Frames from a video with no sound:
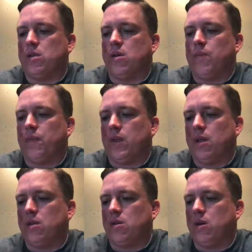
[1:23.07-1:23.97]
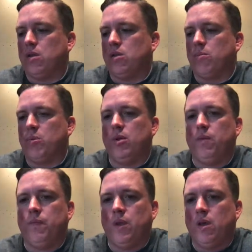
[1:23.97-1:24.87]
So let's go ahead and jump
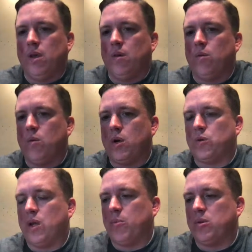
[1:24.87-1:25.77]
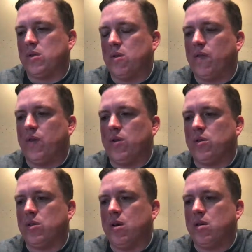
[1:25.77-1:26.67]
in. We'll watch what happens. So the funnel
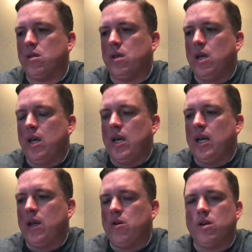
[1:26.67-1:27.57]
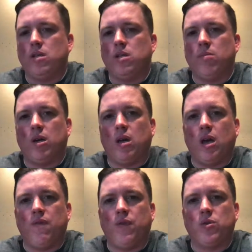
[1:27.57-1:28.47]
starts, and now you're going to see
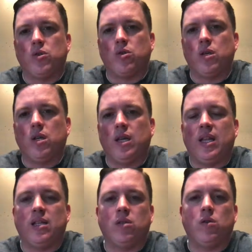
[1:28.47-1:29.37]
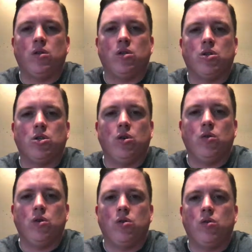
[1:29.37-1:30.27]
my iPhone screen, and that's going to
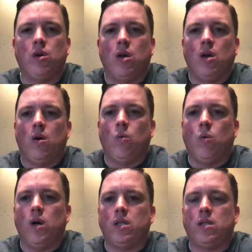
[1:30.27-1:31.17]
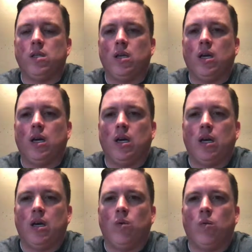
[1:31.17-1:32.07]
show you what
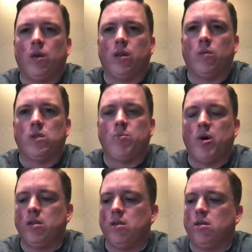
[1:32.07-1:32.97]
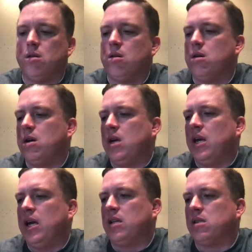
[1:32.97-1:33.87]
the responses are.
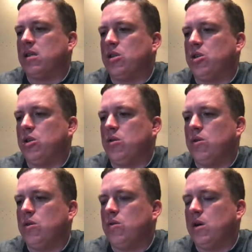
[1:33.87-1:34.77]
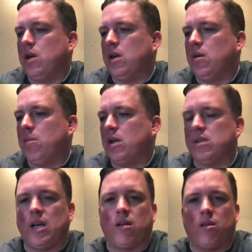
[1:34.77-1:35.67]
And it's going to show you
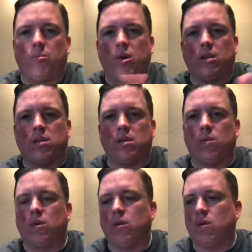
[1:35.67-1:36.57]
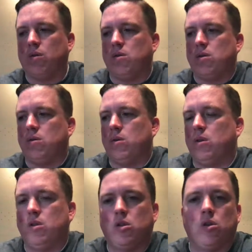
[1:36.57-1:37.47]
exactly the process that we're going through.
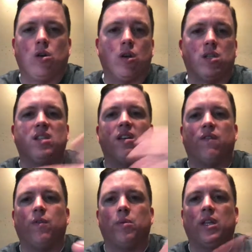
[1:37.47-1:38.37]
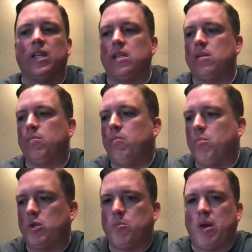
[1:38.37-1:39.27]
So you're going to see it from the leads
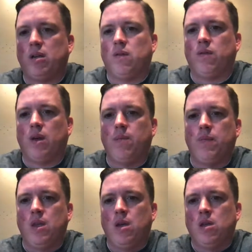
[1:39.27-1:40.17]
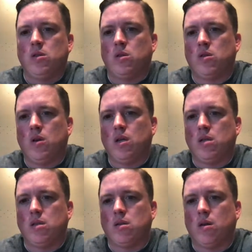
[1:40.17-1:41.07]
perspective, okay? So let's go ahead
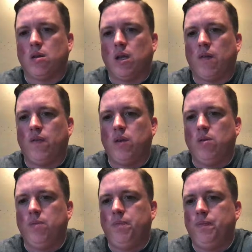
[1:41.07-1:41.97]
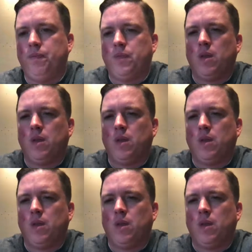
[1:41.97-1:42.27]
and start that funnel.